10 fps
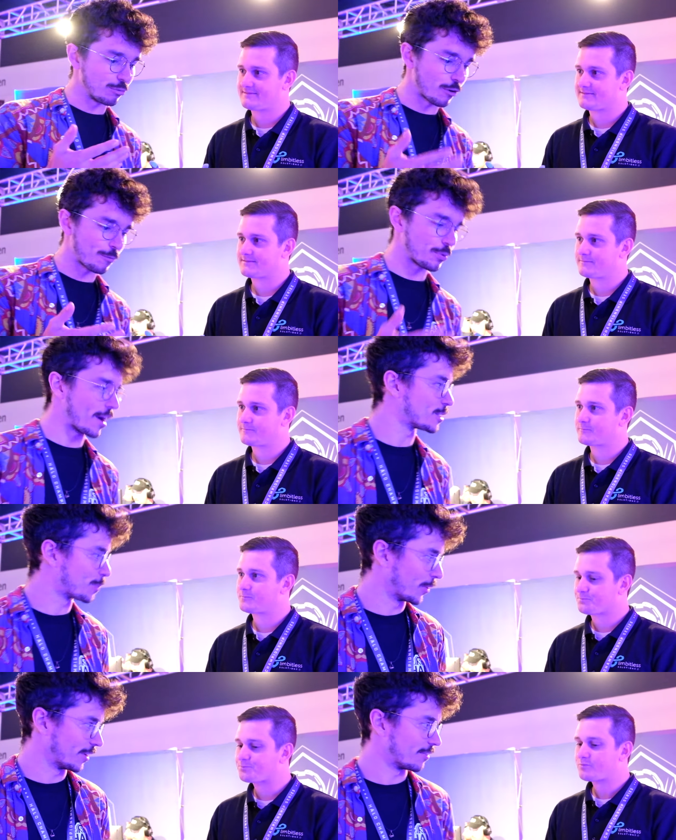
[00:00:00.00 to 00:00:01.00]
Speaker 1: rough price
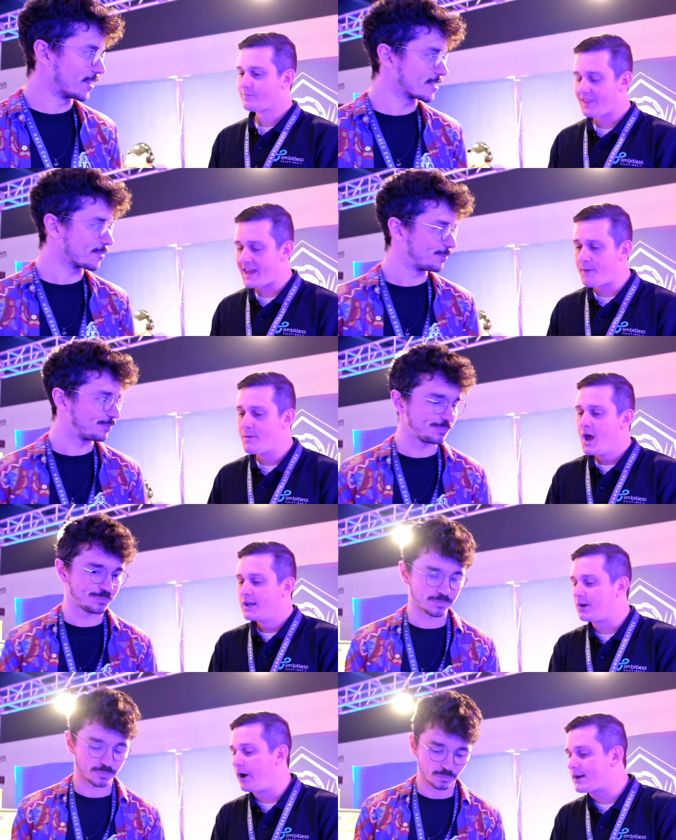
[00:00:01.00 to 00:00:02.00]
point of this? Yep. So
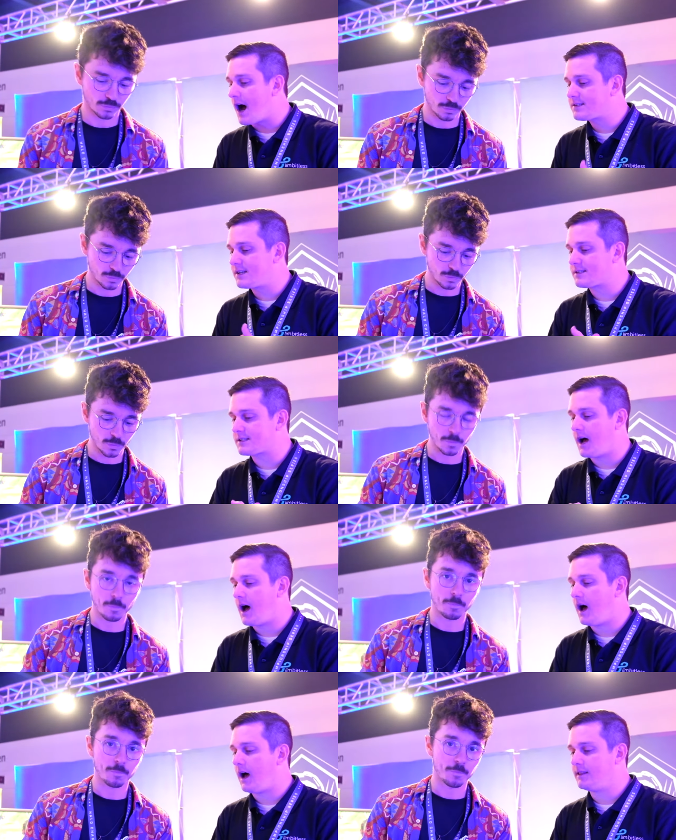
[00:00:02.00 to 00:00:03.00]
it costs us uh,
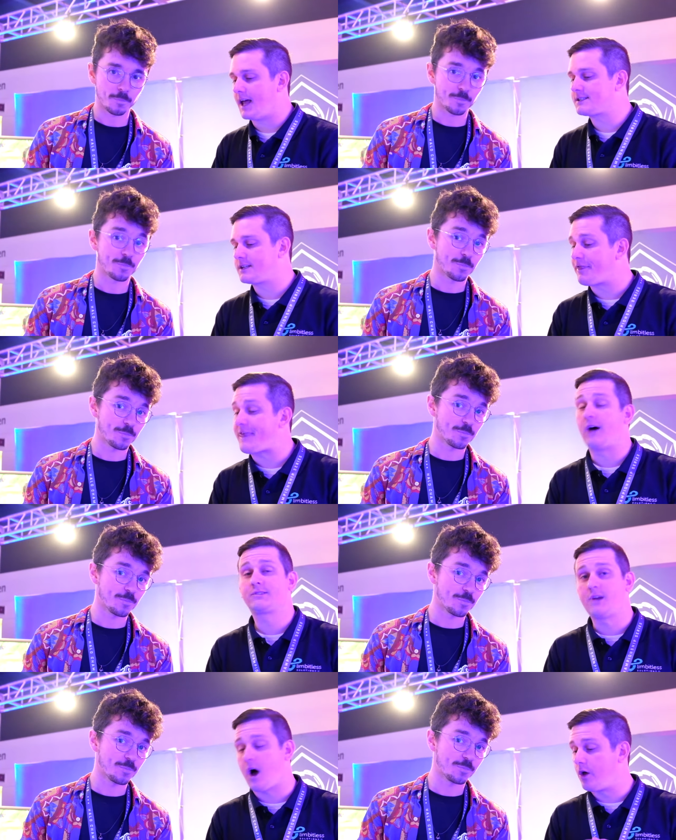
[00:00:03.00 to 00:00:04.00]
less than a thousand
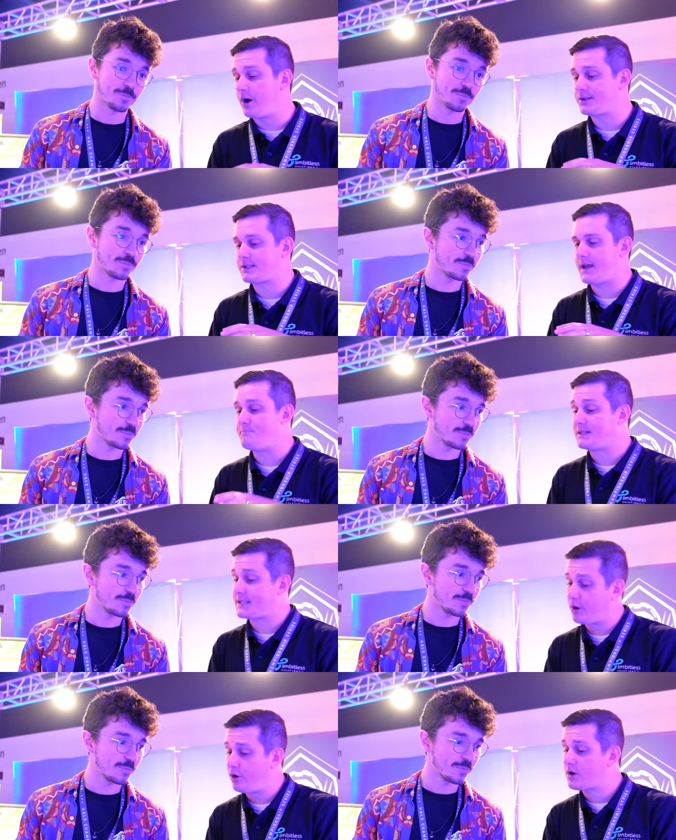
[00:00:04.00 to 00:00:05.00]
dollars in
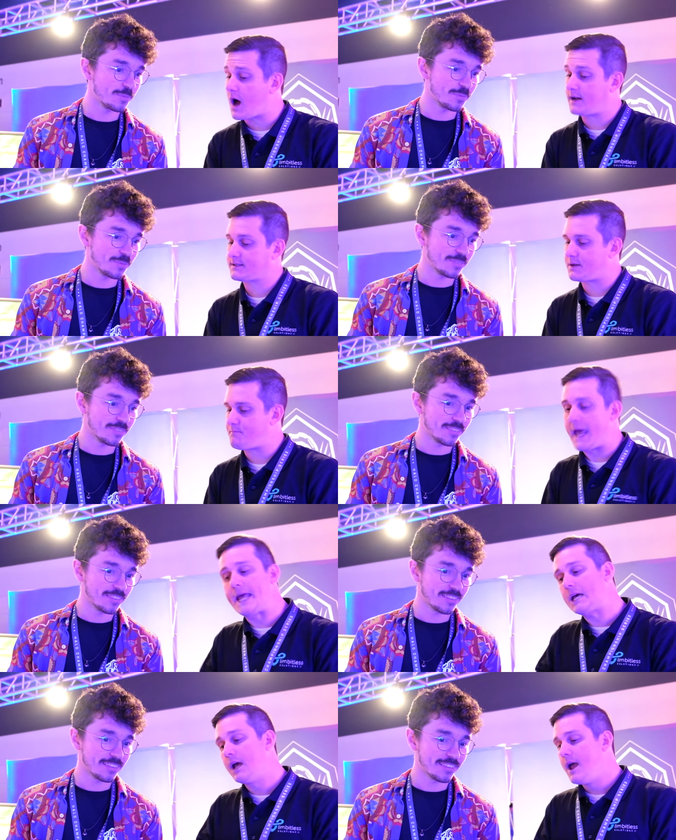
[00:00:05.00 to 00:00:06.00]
material costs to make,
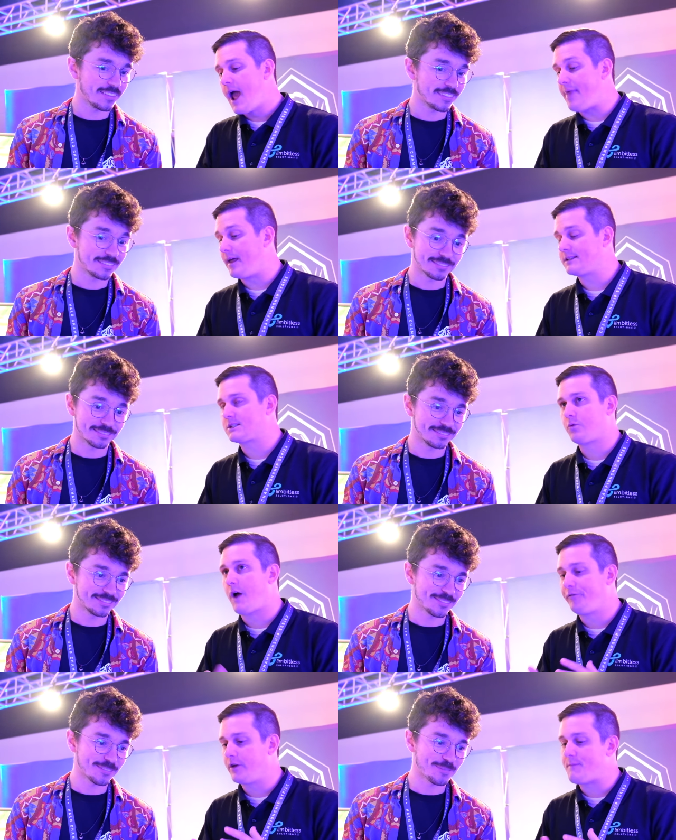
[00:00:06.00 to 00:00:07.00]
and then it's
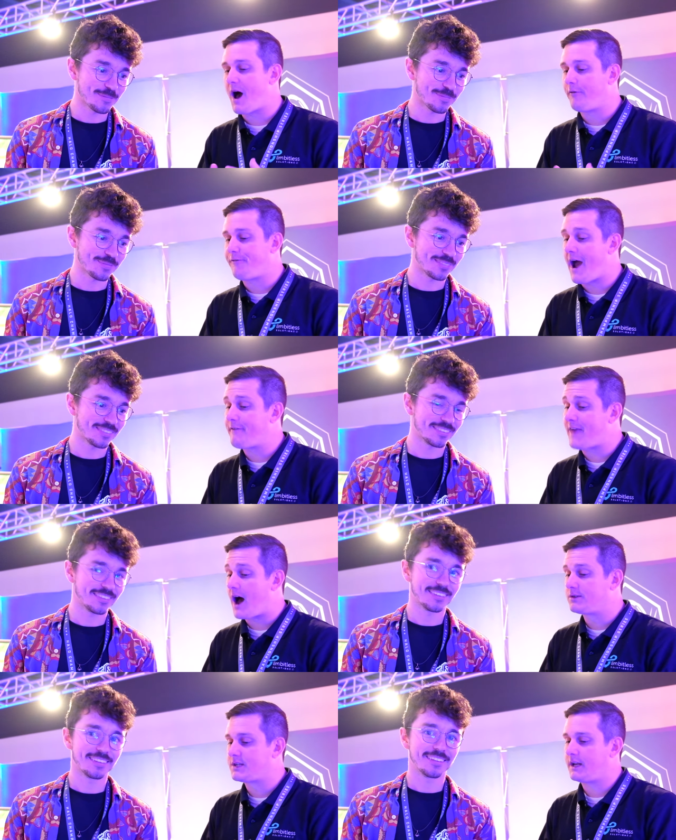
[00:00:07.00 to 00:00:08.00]
roughly about five
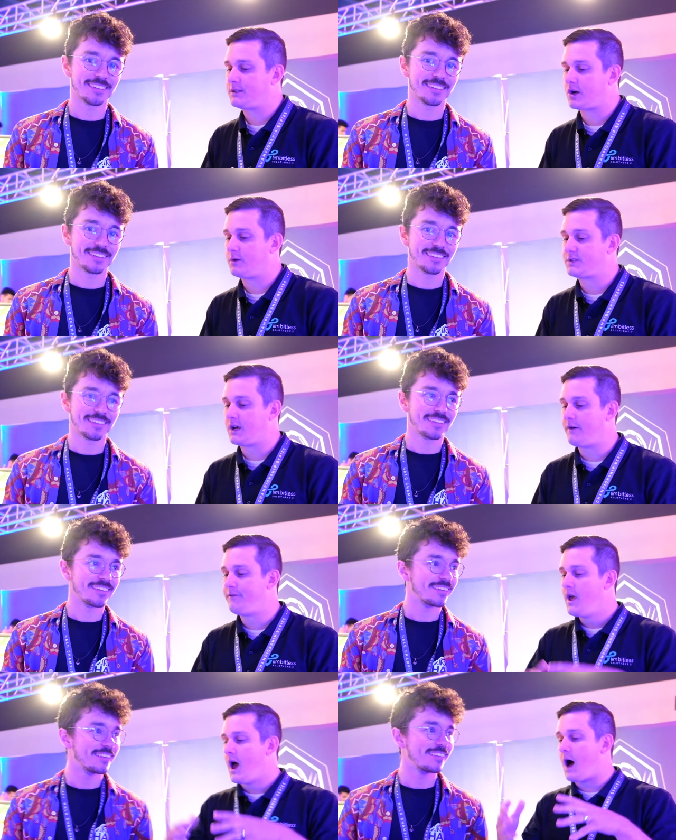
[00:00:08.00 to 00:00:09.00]
thousand in terms of
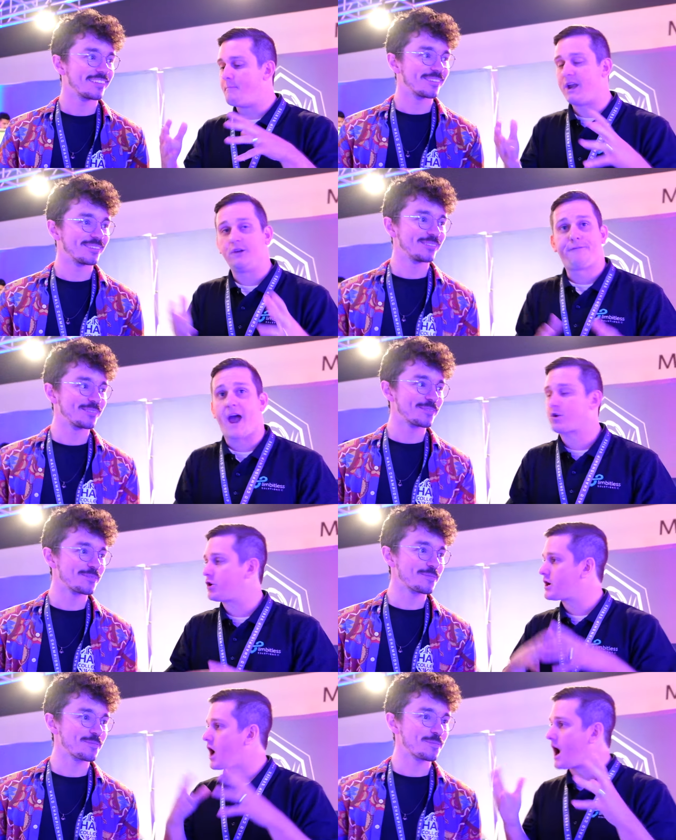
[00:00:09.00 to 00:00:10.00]
uh, manufacturing
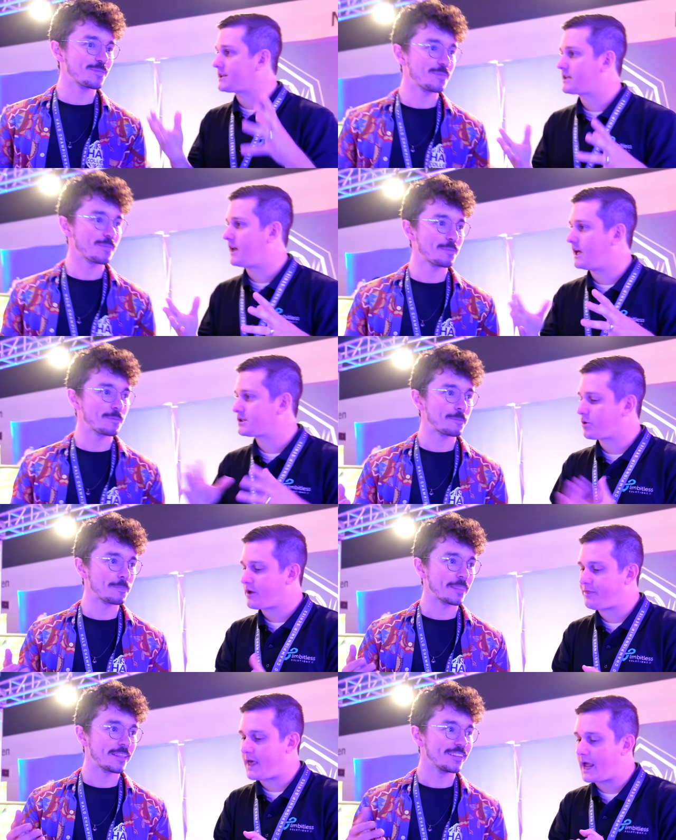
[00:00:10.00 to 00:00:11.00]
costs and that sort of
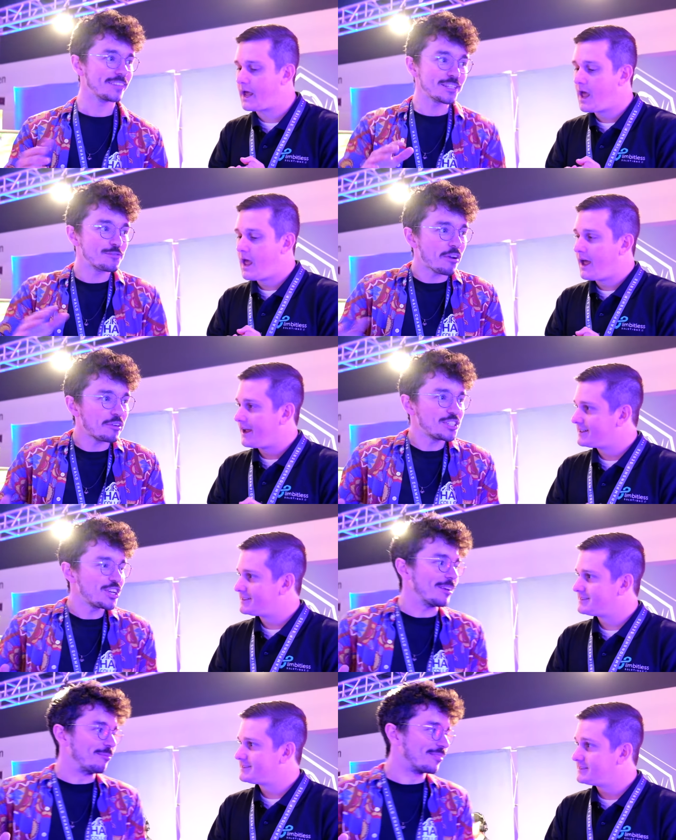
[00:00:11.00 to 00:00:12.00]
thing. That's very cheap.
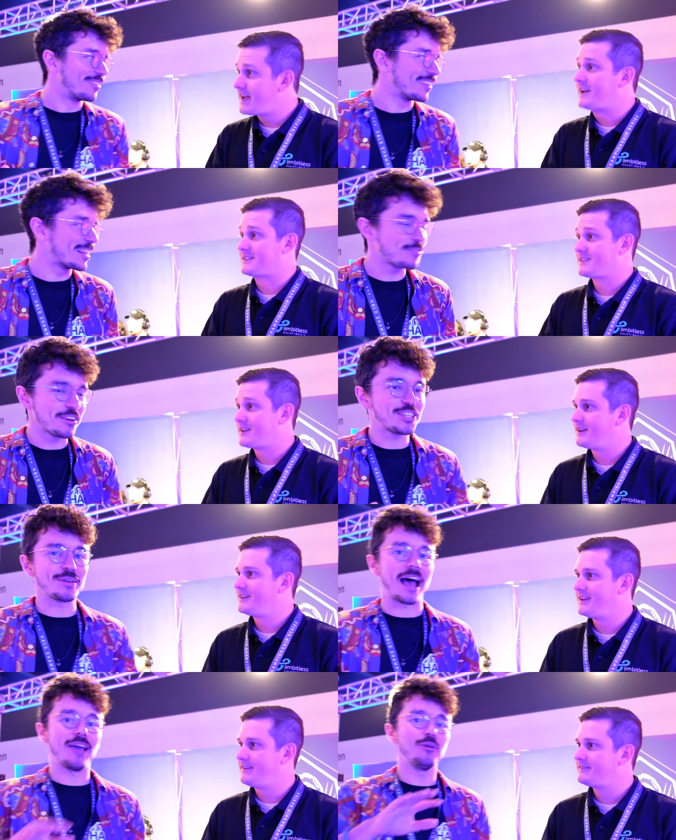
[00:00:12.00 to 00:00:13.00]
Yes. That's very cheap. I
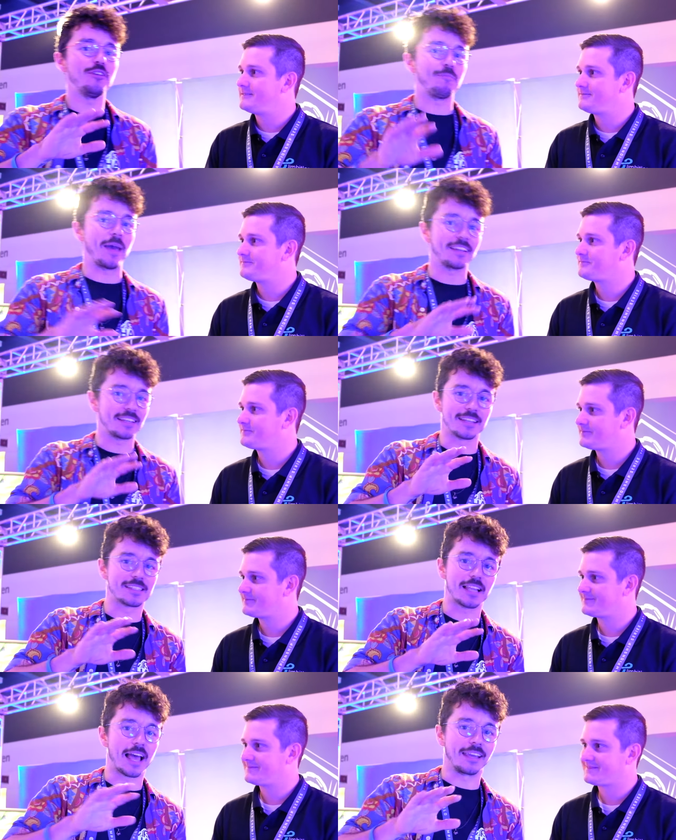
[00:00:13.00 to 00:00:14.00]
would have pegged it as
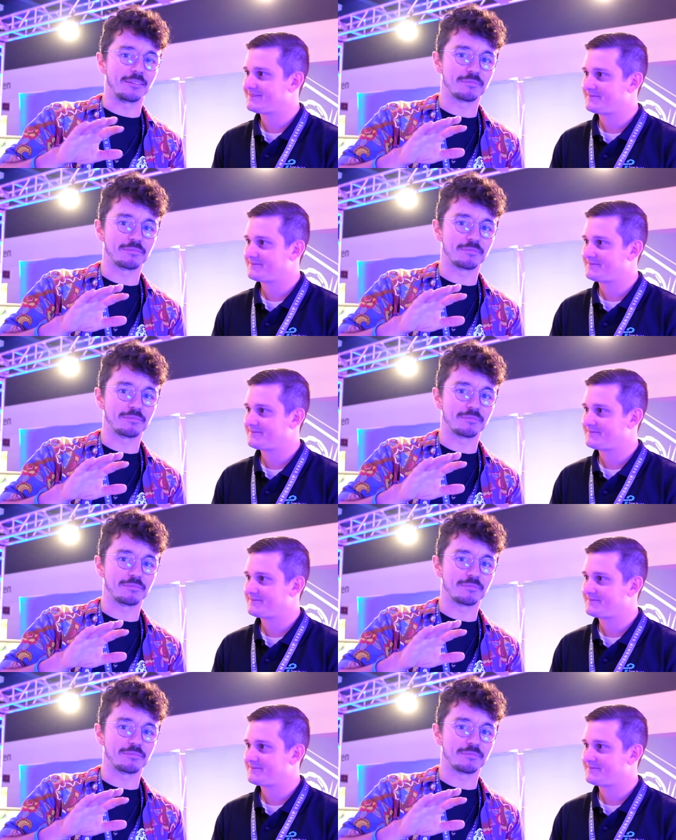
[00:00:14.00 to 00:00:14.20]
like